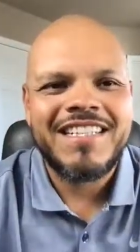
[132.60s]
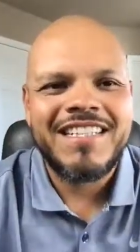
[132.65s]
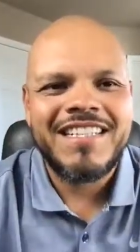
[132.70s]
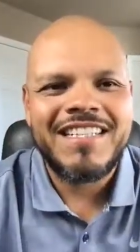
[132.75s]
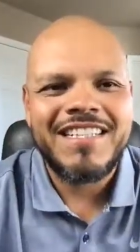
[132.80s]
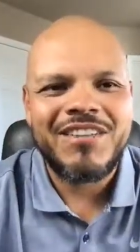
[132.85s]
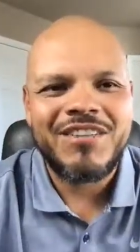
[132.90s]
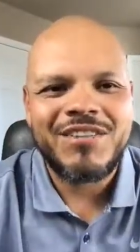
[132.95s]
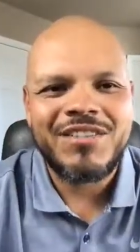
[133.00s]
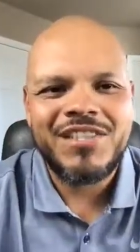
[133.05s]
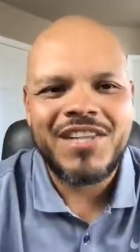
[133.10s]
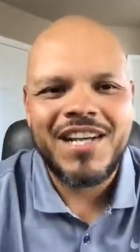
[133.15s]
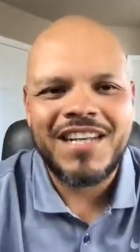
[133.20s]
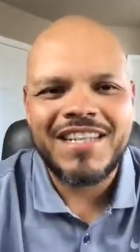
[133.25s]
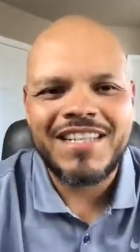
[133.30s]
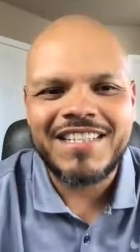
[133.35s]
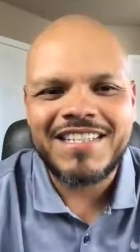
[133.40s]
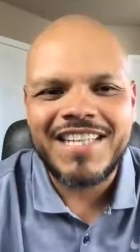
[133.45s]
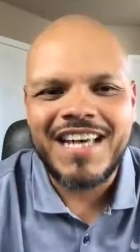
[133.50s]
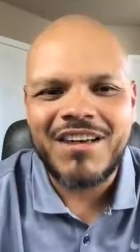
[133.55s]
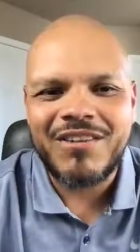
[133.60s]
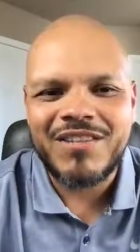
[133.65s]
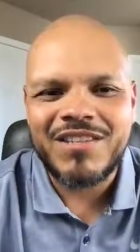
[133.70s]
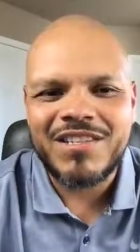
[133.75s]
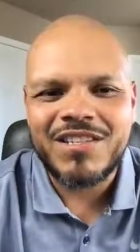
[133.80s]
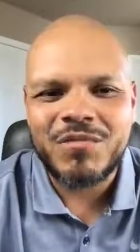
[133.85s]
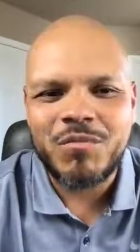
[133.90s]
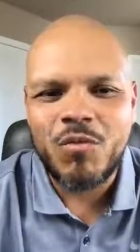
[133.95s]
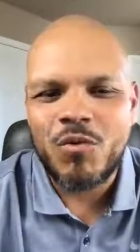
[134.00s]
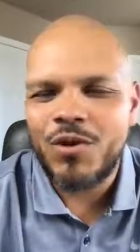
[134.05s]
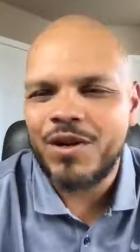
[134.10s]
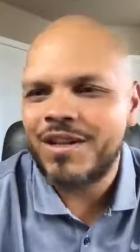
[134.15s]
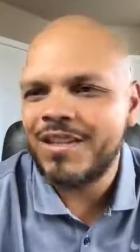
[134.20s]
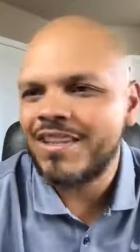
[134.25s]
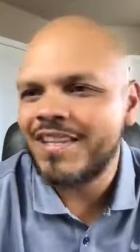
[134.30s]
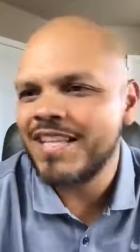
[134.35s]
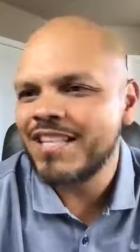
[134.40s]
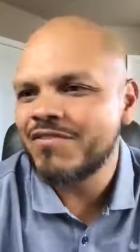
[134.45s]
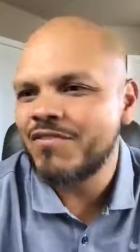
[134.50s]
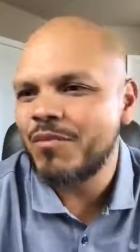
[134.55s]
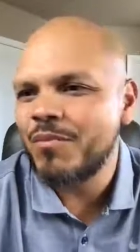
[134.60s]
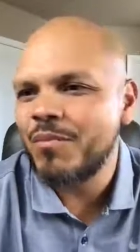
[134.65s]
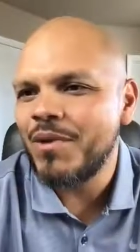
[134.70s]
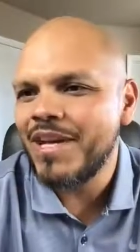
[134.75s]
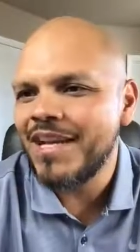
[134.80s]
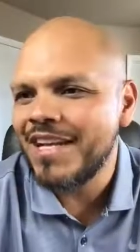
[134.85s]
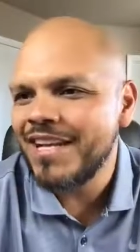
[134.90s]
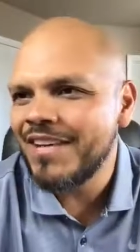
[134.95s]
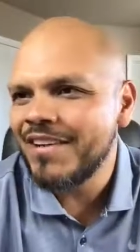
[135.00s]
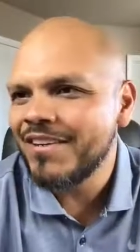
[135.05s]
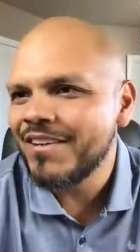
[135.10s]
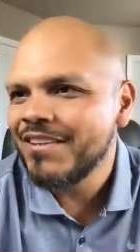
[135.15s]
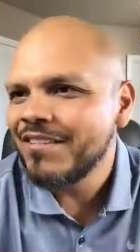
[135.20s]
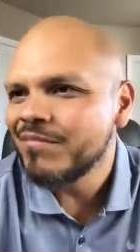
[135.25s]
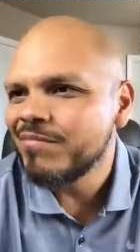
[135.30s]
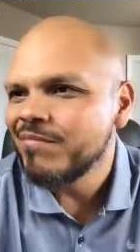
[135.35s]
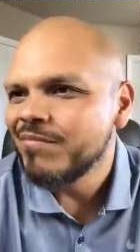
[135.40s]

you know checking us out this morning. Thanks for being here.